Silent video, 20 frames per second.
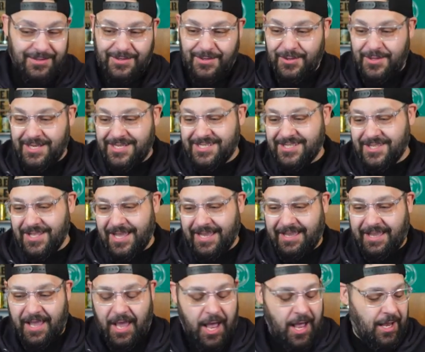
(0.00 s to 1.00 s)
Dude, this is like
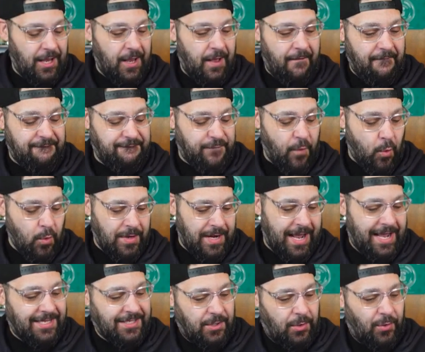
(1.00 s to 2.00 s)
four
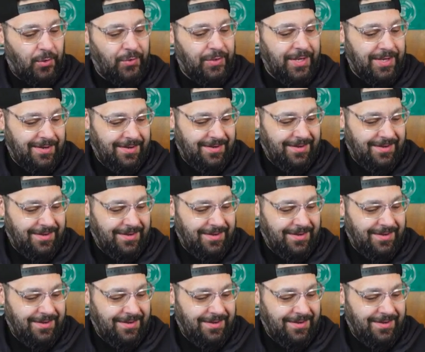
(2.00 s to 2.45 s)
days old.